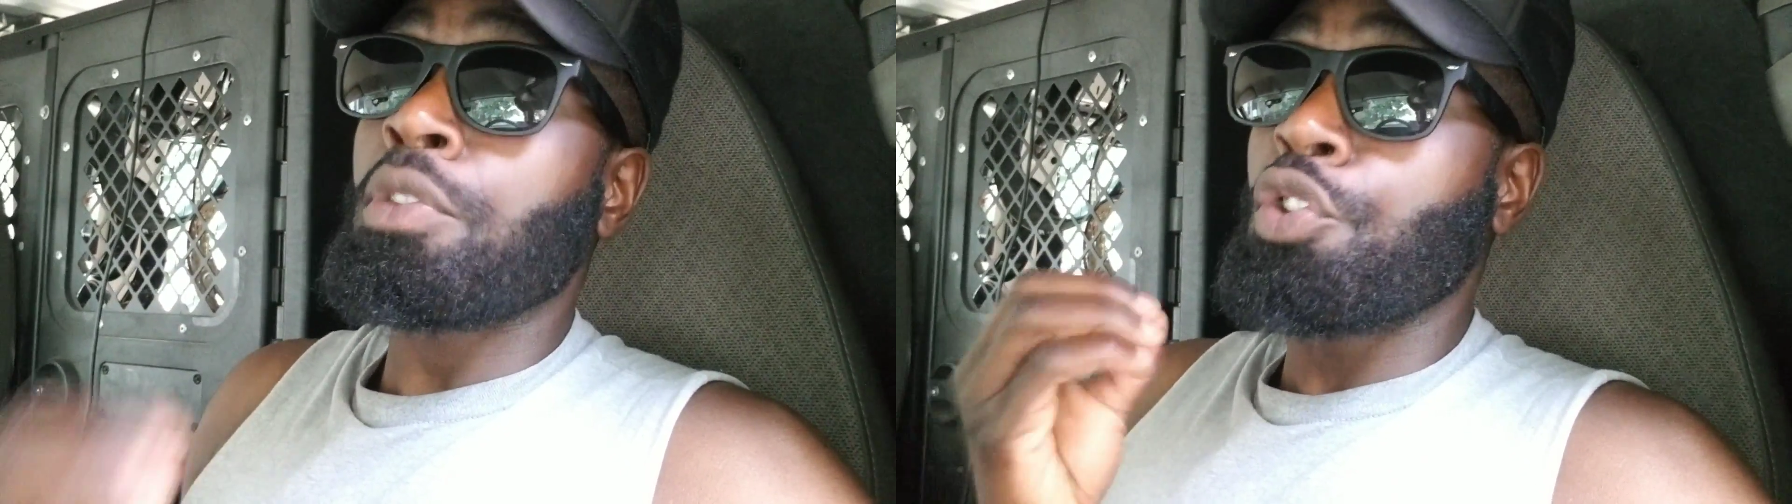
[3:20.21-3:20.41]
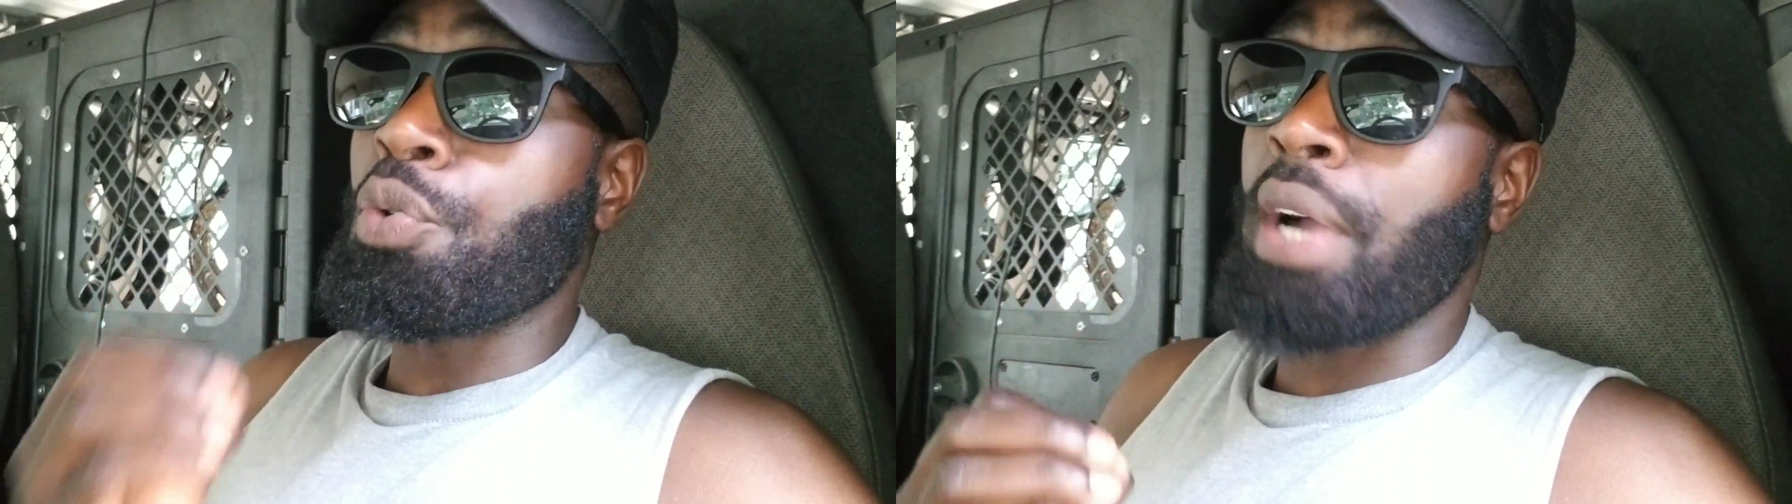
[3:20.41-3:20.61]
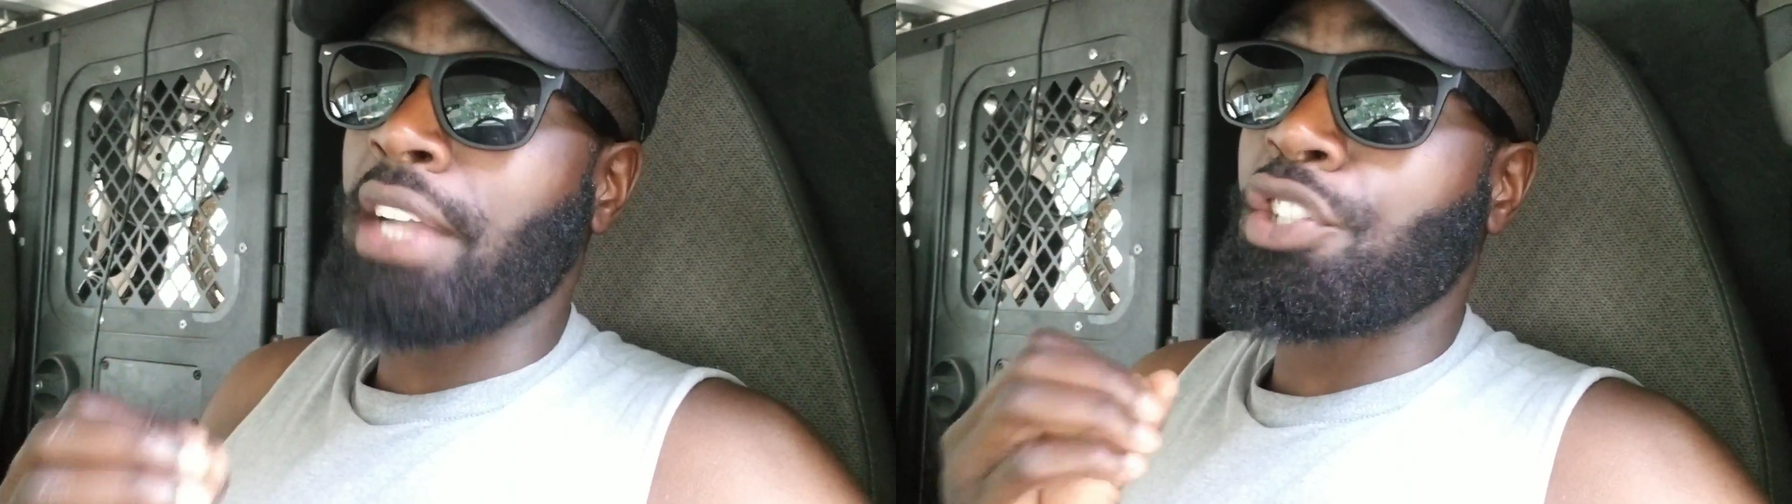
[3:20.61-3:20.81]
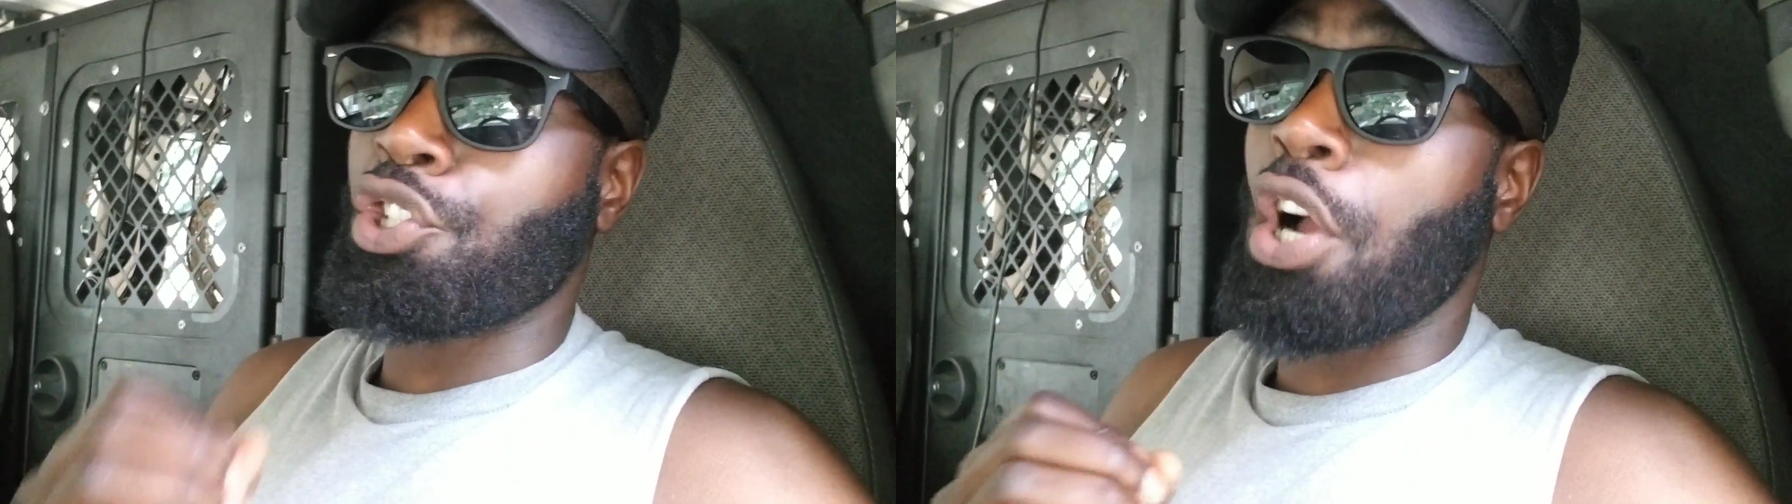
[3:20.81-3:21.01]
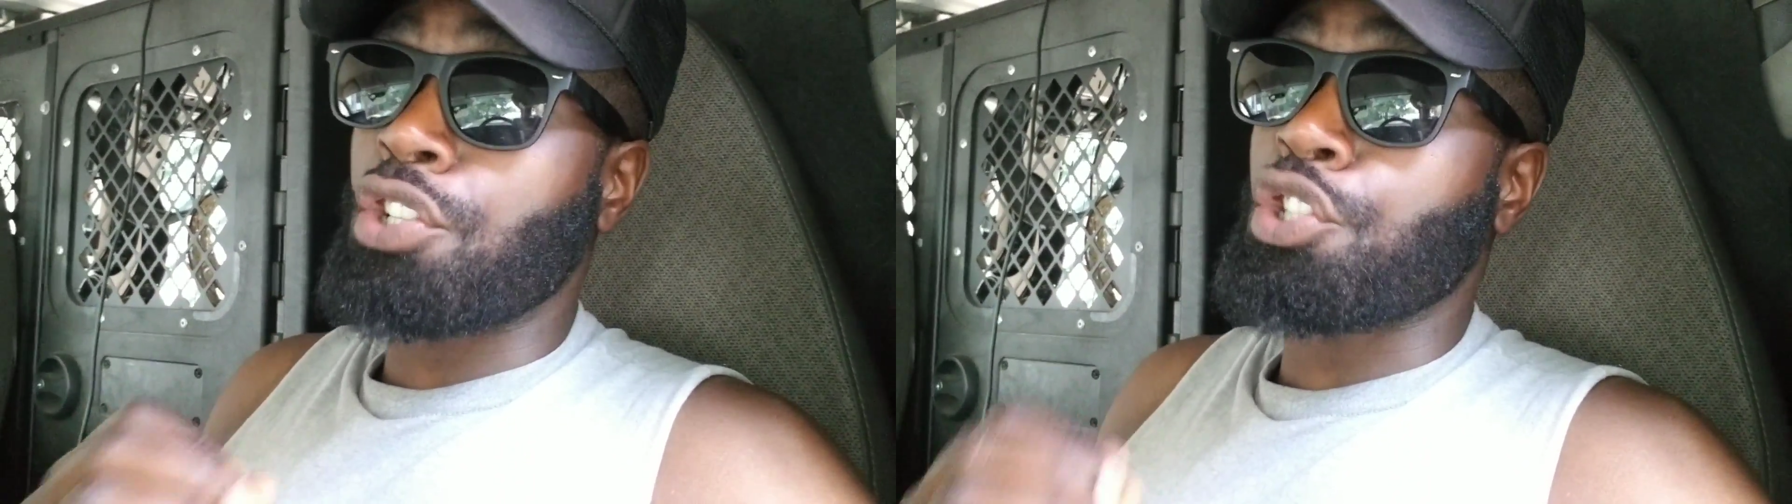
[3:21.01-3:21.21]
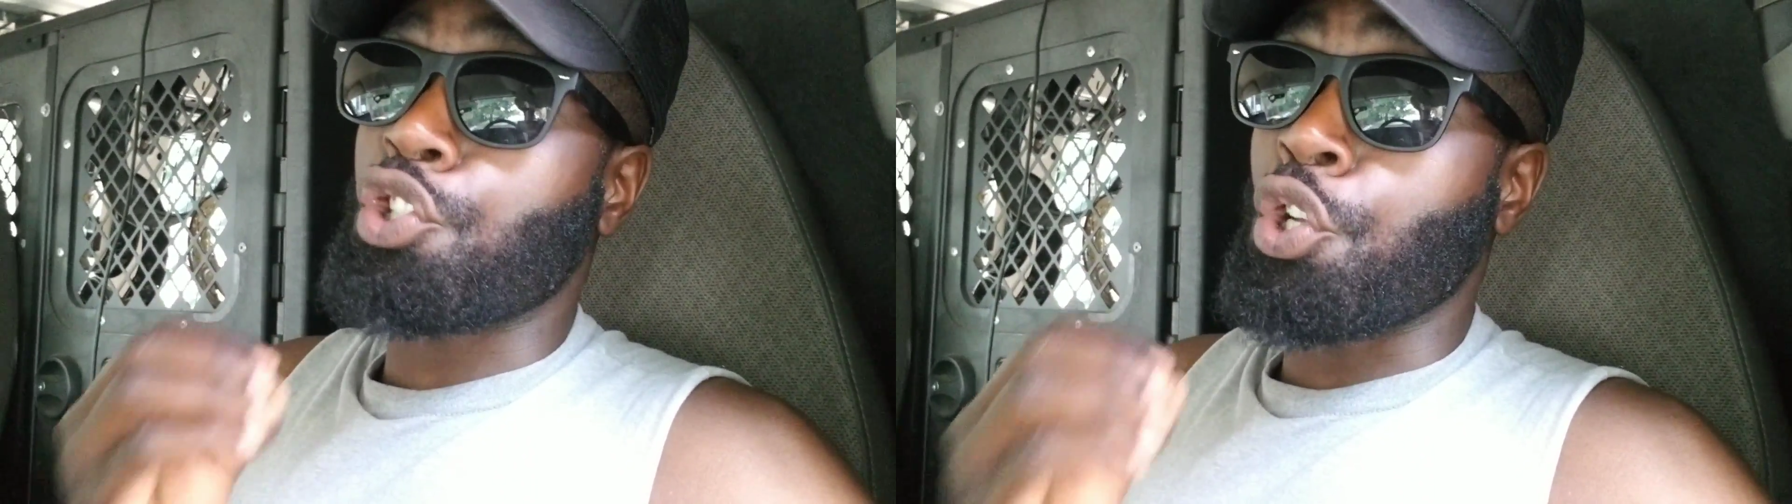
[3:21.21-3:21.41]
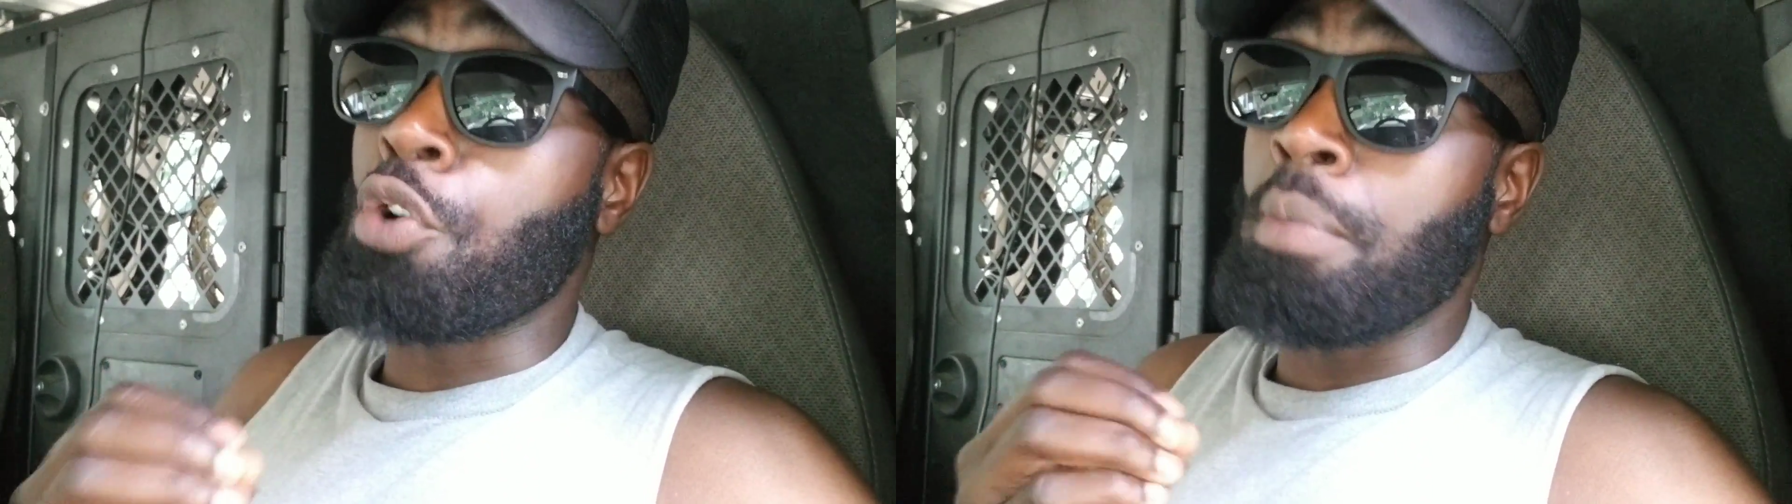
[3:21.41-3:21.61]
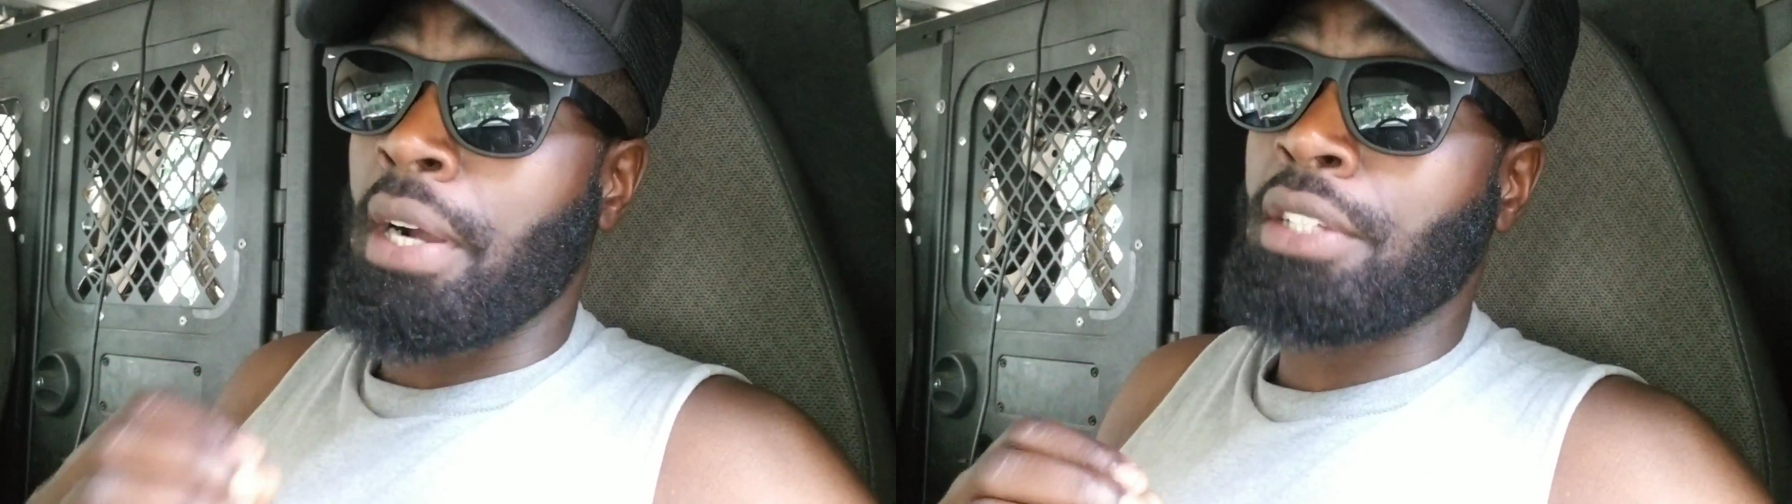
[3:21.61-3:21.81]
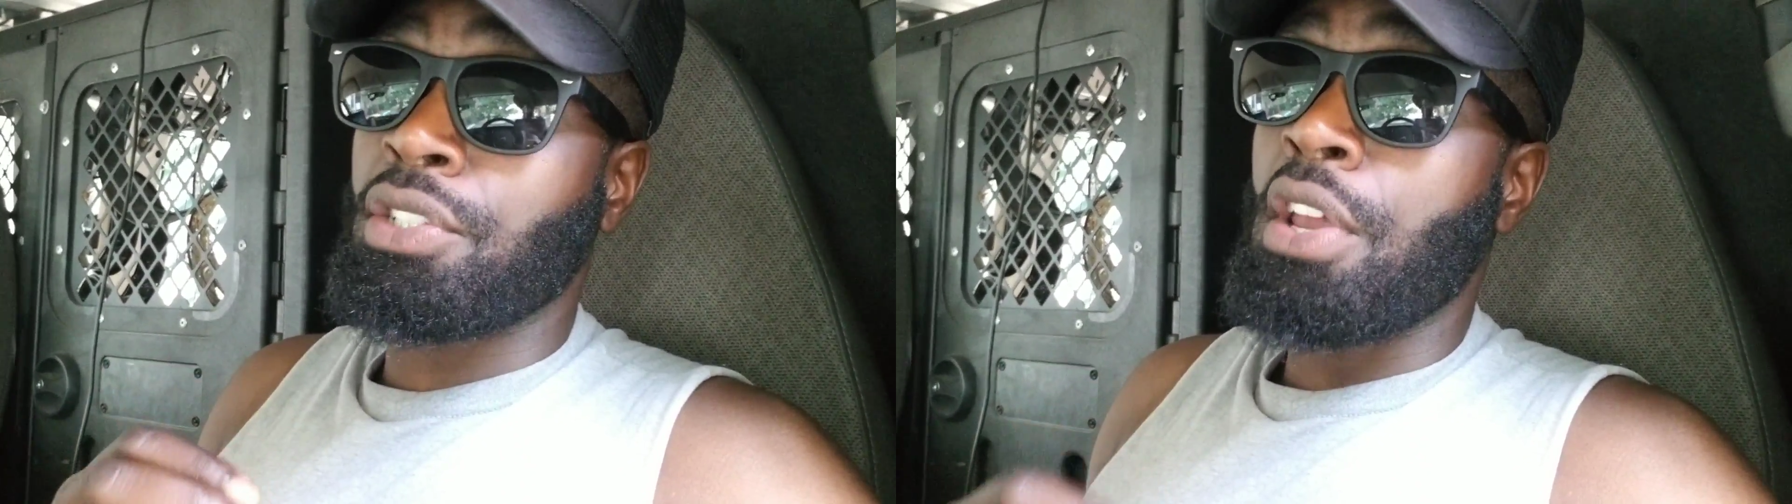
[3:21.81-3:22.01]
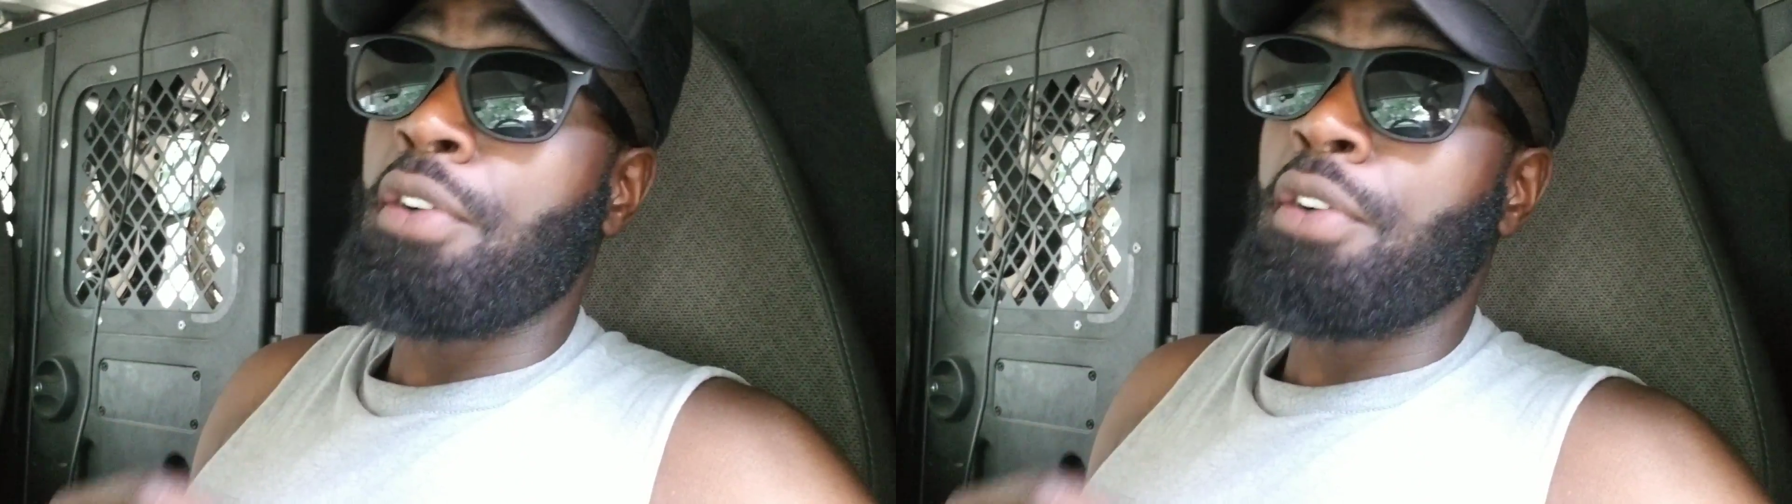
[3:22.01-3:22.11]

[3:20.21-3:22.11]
you guys are charging too much